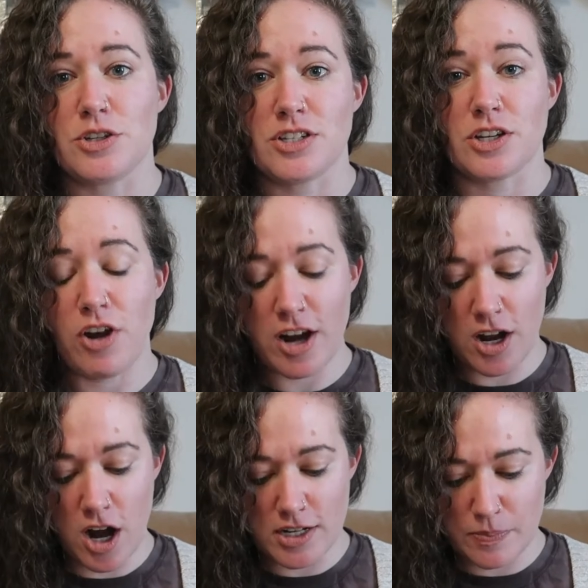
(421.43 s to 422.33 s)
uses a
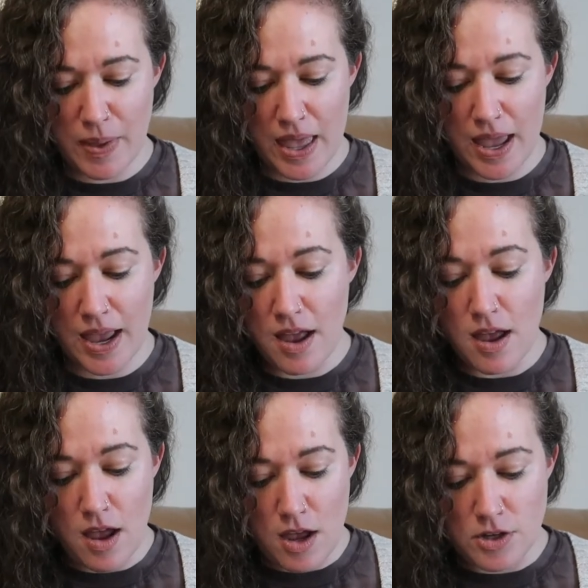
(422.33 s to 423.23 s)
credit card to pay.
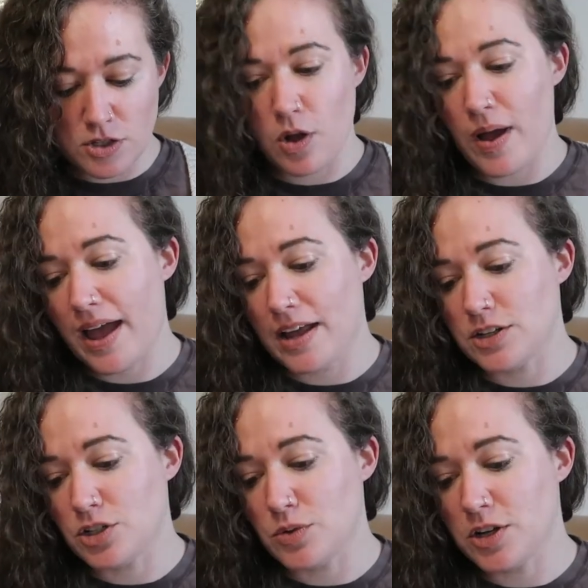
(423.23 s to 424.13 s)
So I
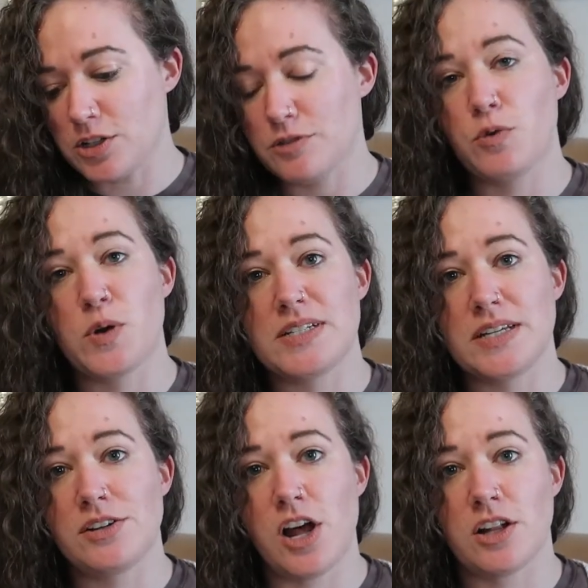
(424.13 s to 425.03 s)
had
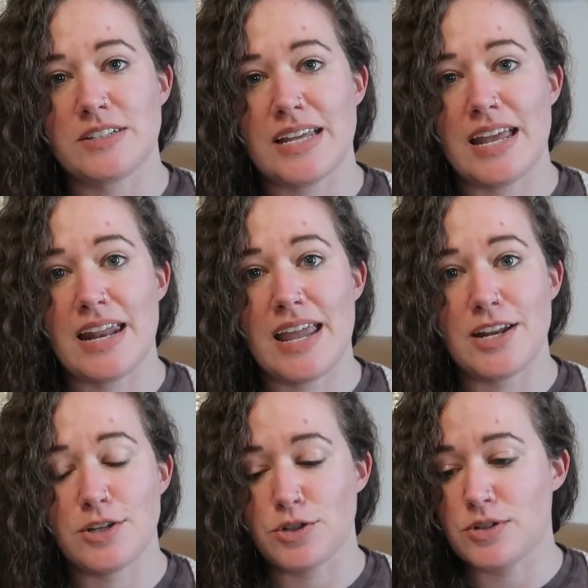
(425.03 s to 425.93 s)

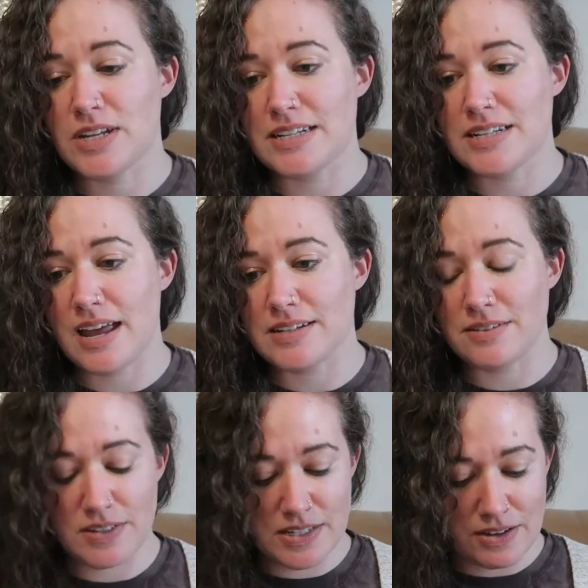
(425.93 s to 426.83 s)
$214.82 as
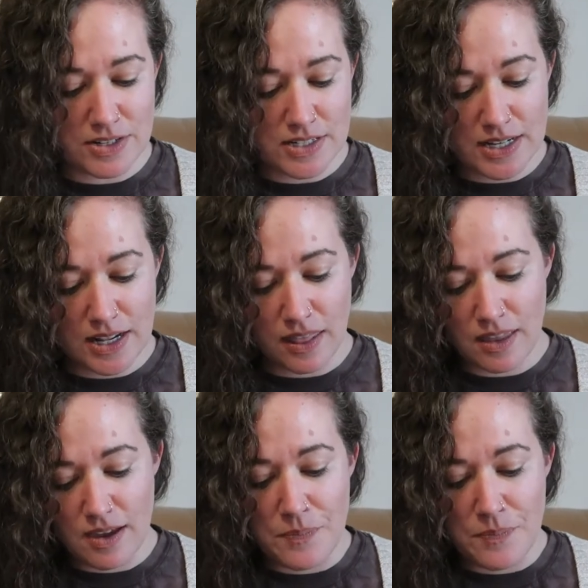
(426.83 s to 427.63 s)
of the 17th,